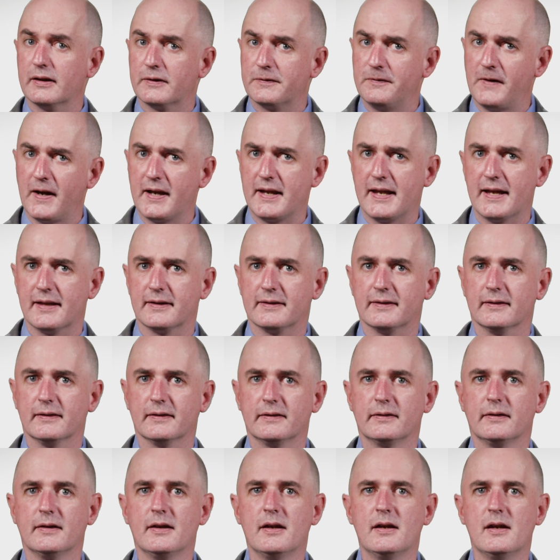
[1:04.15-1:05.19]
his
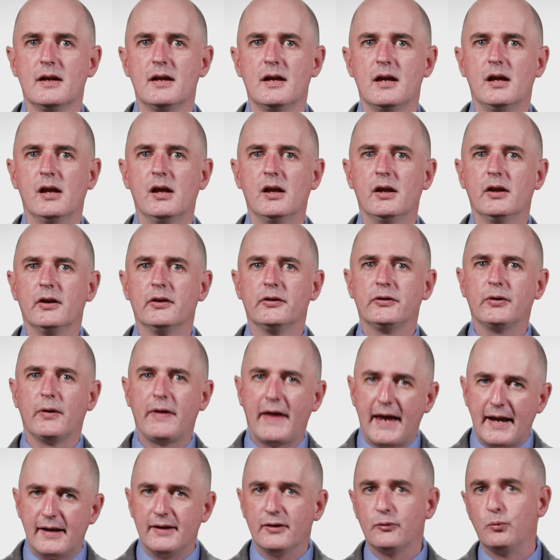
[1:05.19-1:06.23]
finances. So
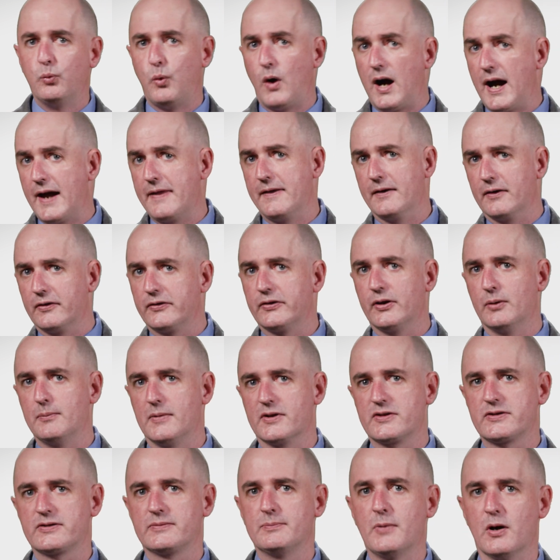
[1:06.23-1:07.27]
that is why there's so
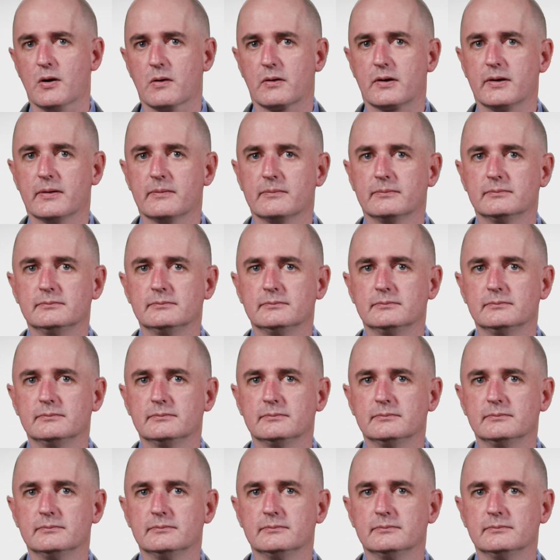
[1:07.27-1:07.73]
much smoke.